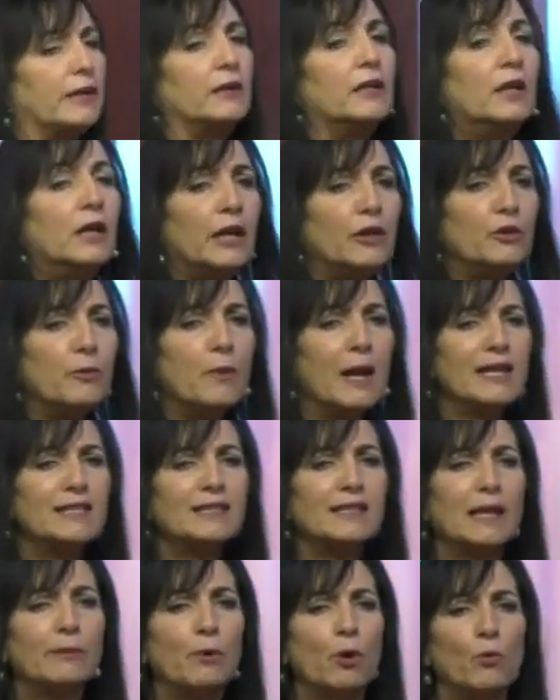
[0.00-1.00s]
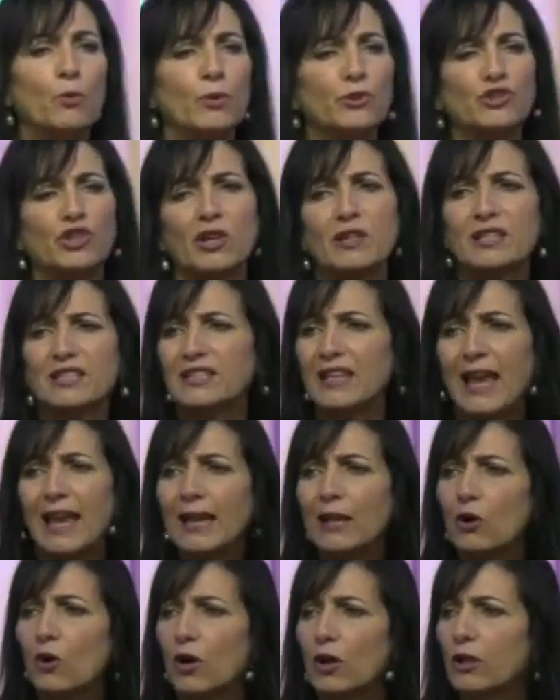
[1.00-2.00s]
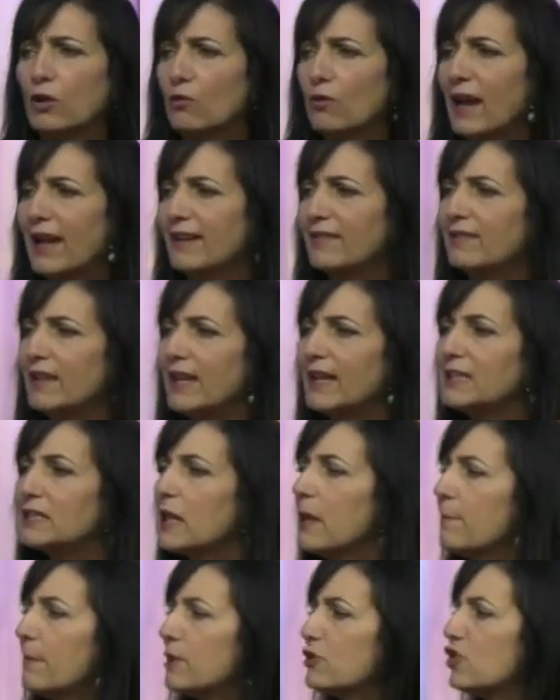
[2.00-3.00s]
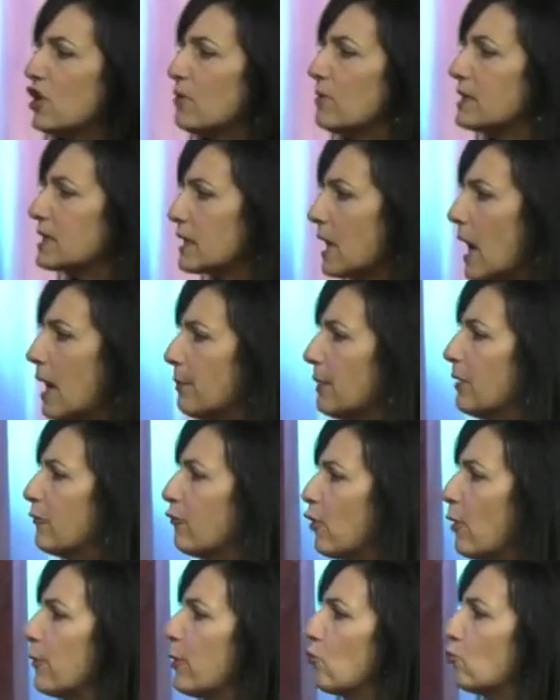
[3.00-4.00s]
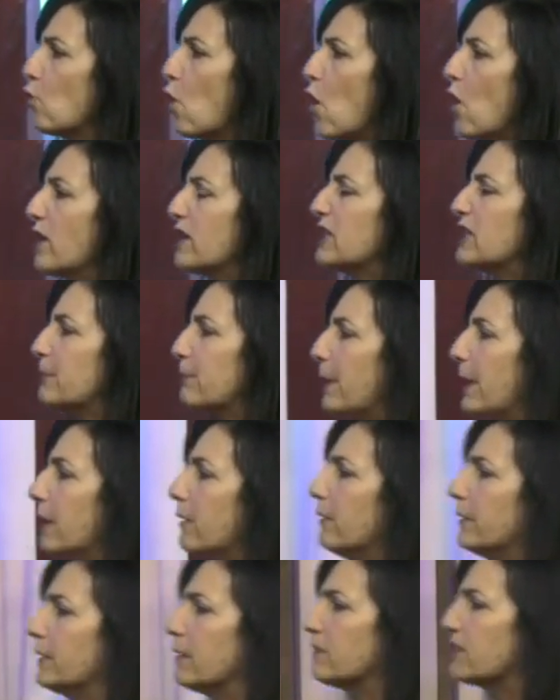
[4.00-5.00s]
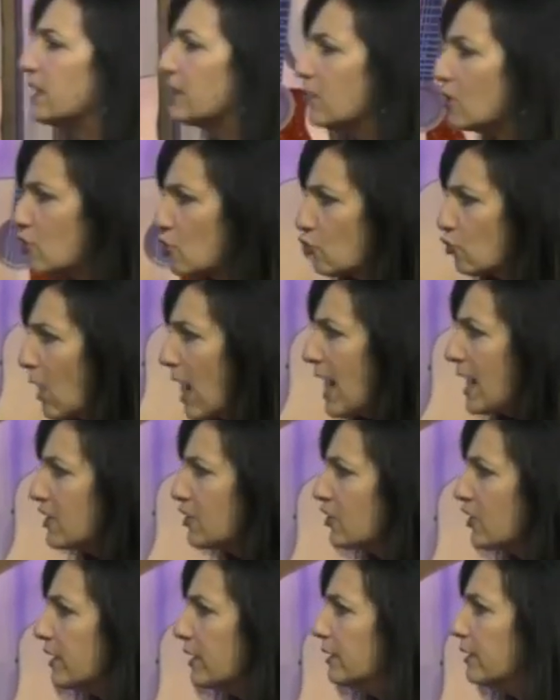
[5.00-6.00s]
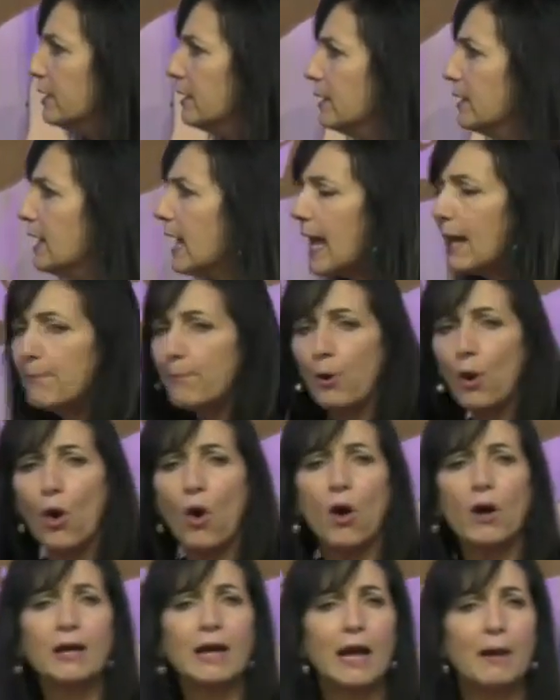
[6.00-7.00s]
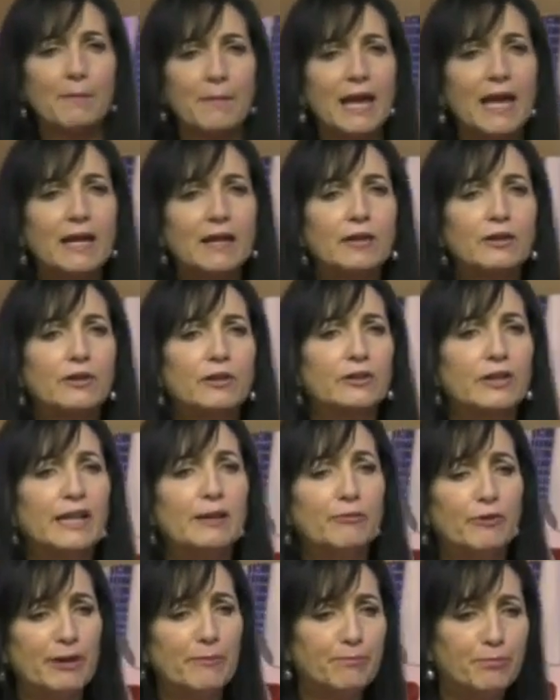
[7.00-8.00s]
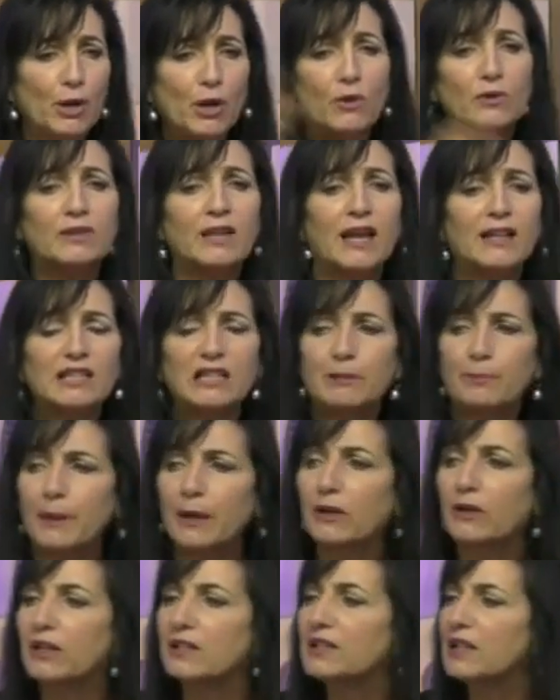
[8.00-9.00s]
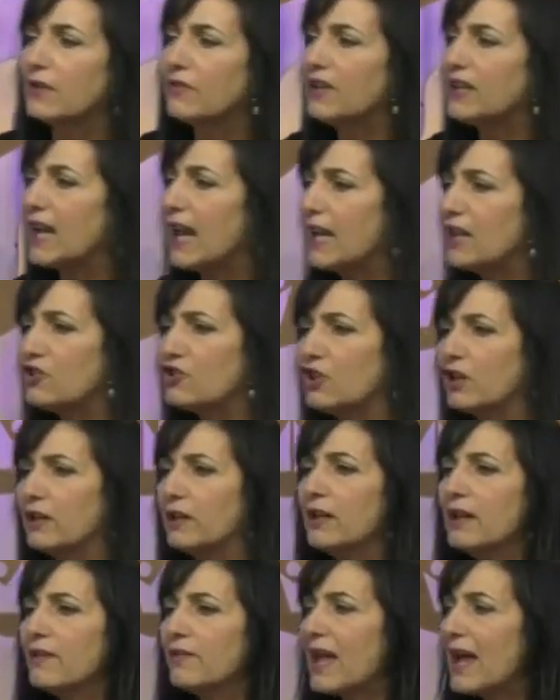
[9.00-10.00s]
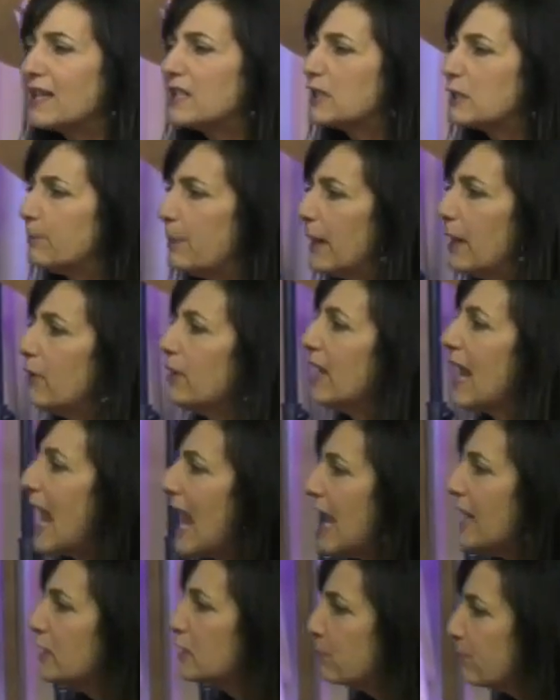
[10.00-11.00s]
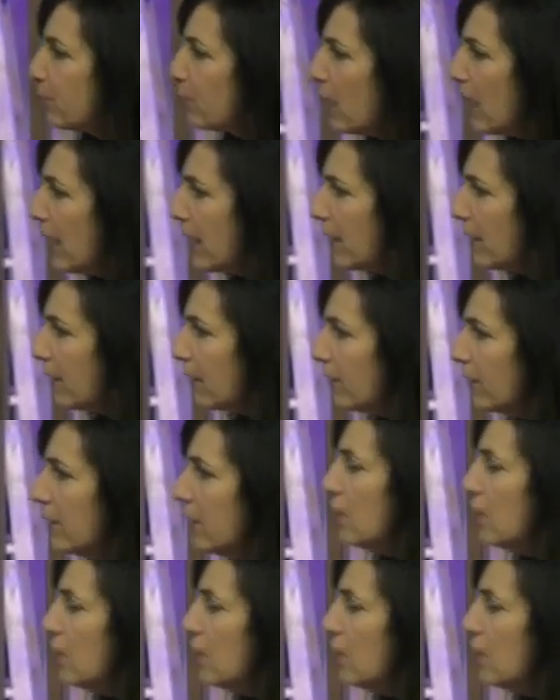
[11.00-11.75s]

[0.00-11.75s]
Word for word: And, and you might say, well, she's saying all the right things, but she She was coming from the wrong spirit, and it was a distraction. And Paul got mad at her, and he rebuked that spirit of divination. That spirit hates prayer.